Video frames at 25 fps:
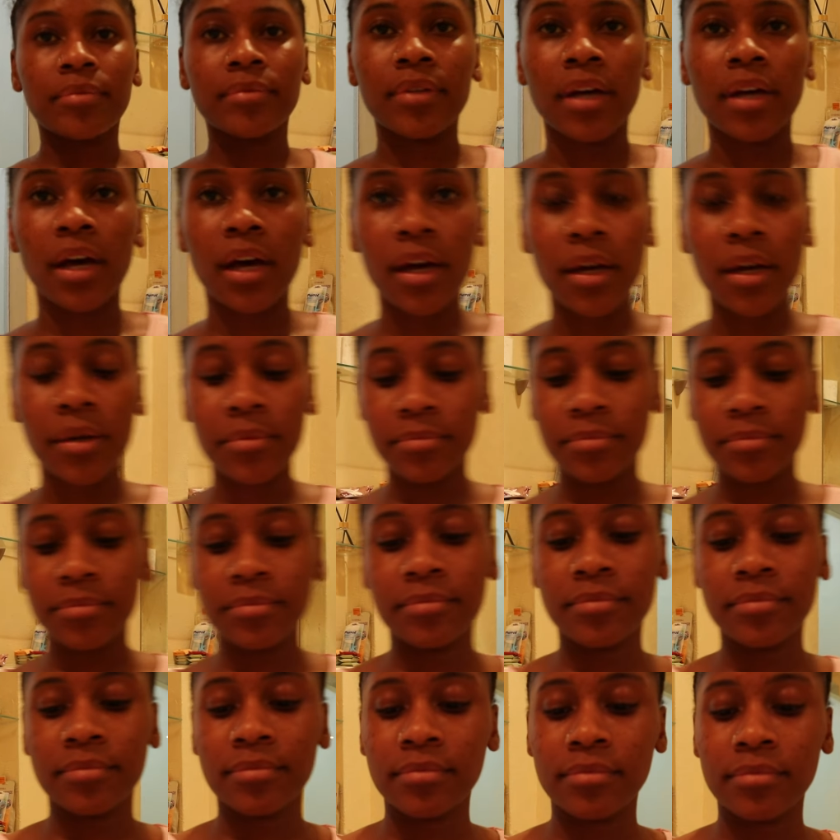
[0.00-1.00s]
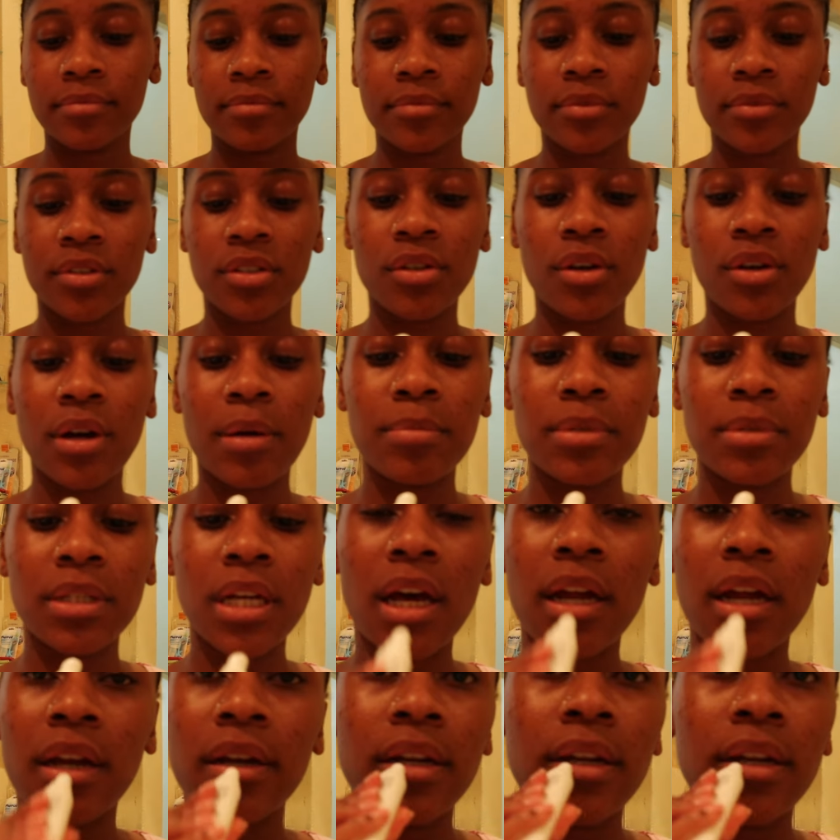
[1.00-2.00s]
um so I'm
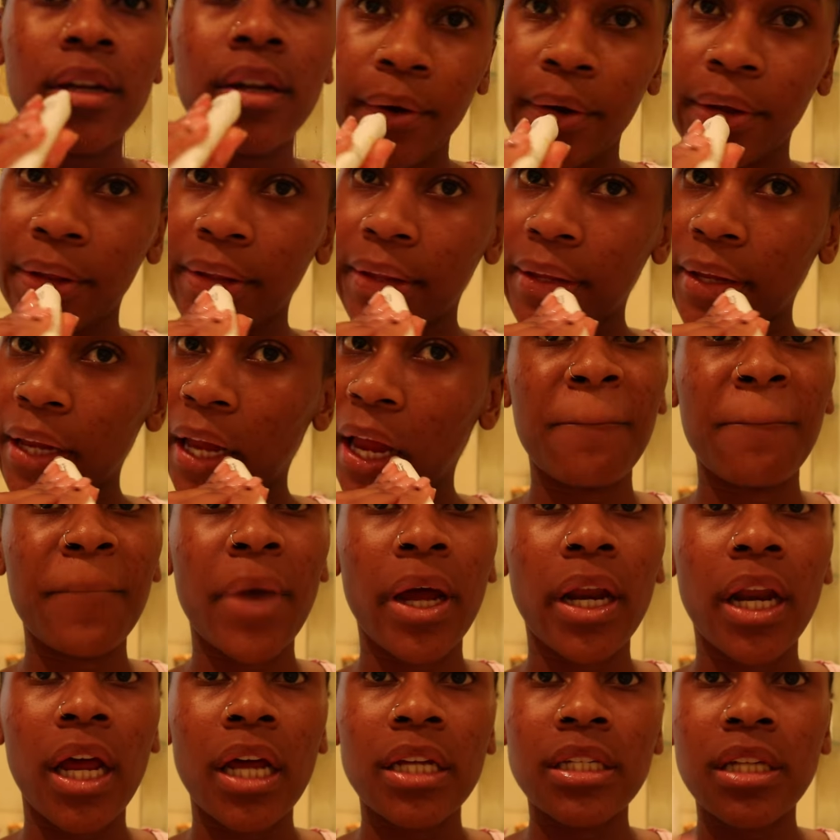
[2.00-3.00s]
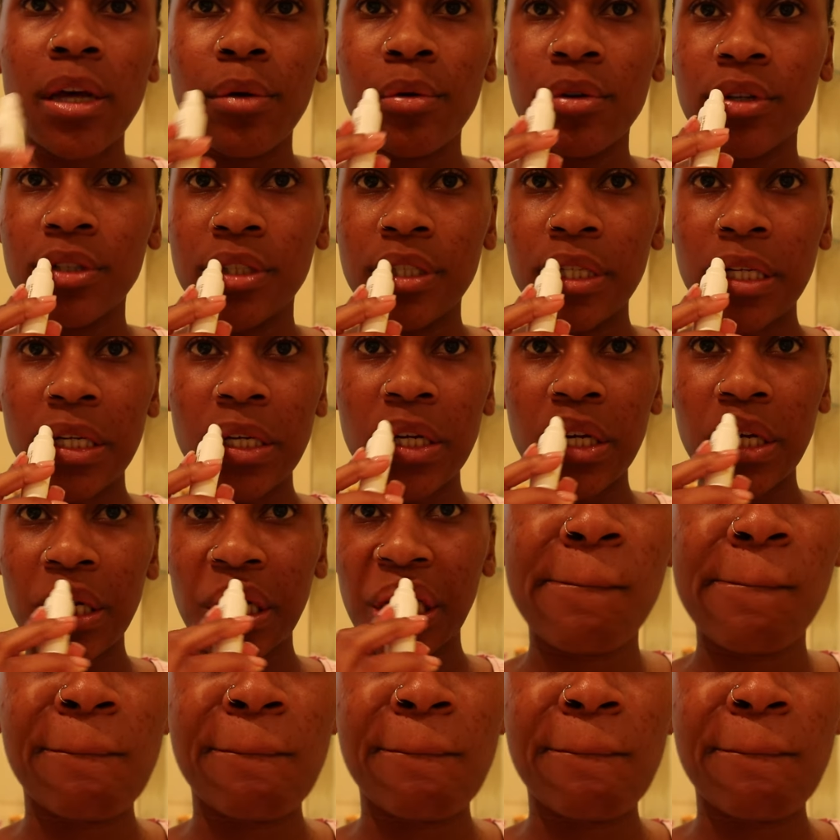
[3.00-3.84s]
done with my nighttime routine